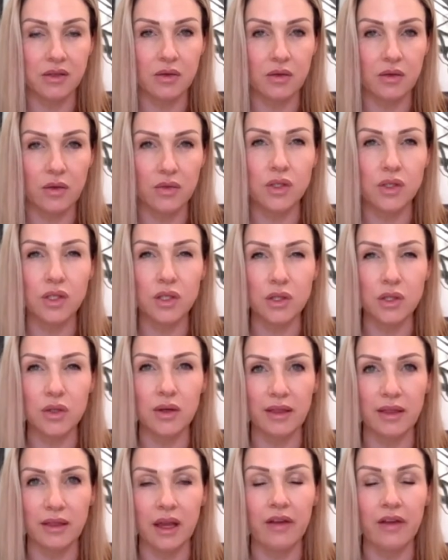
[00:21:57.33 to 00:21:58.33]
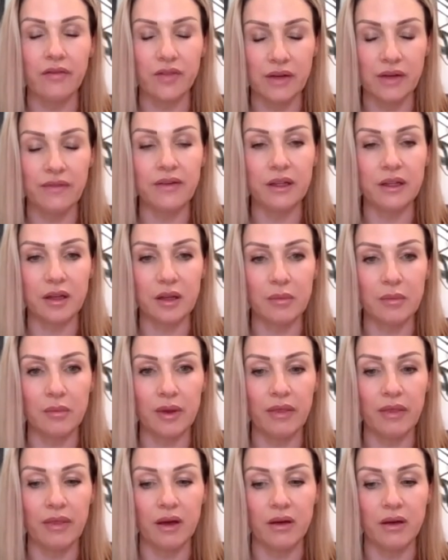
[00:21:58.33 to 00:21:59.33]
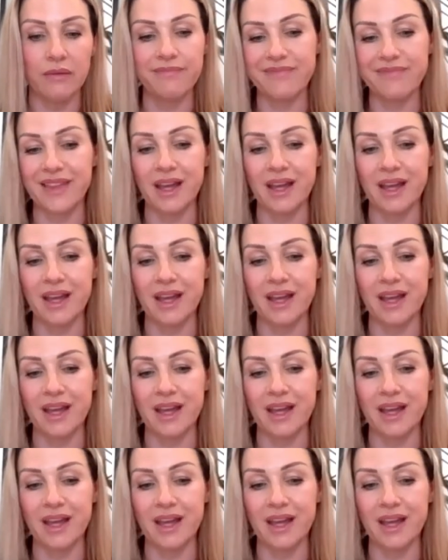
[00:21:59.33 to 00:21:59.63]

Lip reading: So those two, I think, have definitely been the